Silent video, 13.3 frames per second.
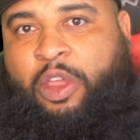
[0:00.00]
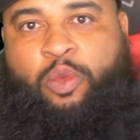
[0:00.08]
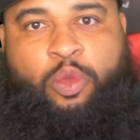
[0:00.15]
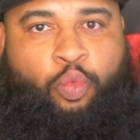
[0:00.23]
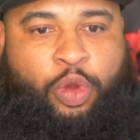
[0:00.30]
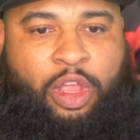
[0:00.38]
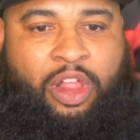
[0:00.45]
with
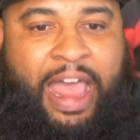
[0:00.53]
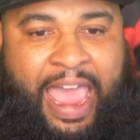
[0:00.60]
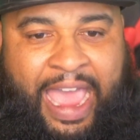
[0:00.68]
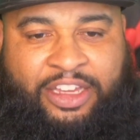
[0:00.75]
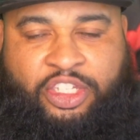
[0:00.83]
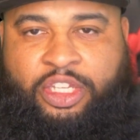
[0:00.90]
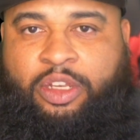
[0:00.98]
real
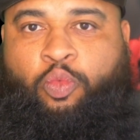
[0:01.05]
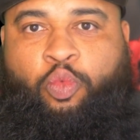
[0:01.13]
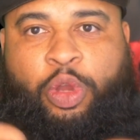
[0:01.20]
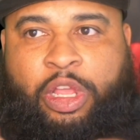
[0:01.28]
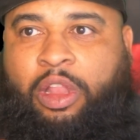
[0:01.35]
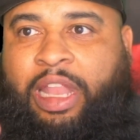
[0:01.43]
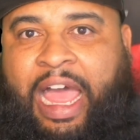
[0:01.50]
action,
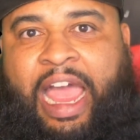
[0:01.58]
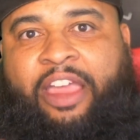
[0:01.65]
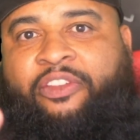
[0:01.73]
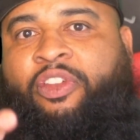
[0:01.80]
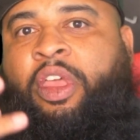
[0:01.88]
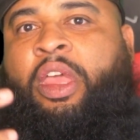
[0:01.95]
real life,